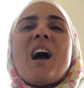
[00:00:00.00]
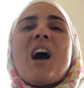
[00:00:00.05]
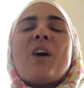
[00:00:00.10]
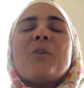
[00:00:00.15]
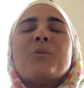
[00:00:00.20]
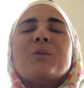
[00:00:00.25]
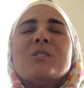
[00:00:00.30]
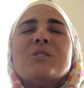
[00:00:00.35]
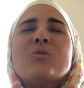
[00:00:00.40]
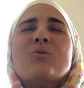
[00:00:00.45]
I
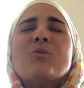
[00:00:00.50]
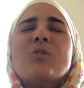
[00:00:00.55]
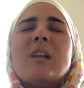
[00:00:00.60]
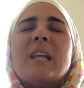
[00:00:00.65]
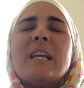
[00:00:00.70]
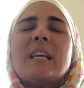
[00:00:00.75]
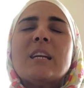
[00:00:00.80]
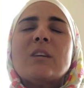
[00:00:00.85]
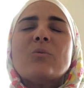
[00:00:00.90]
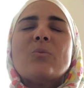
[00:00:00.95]
want you to
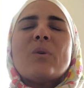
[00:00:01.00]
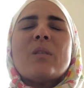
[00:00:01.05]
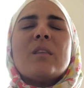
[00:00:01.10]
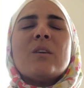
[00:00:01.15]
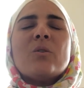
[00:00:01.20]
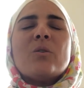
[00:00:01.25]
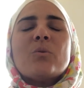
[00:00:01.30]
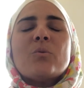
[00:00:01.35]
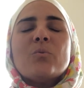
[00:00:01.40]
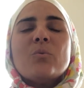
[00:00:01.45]
link it with
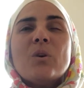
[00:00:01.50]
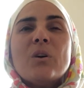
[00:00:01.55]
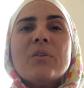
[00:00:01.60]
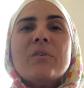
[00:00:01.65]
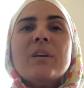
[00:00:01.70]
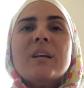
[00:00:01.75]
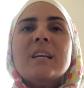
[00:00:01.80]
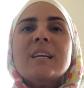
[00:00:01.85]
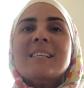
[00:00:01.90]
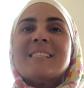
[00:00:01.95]
your
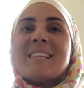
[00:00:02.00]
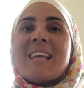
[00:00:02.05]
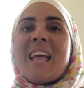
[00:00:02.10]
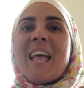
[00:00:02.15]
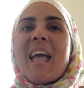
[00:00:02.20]
worries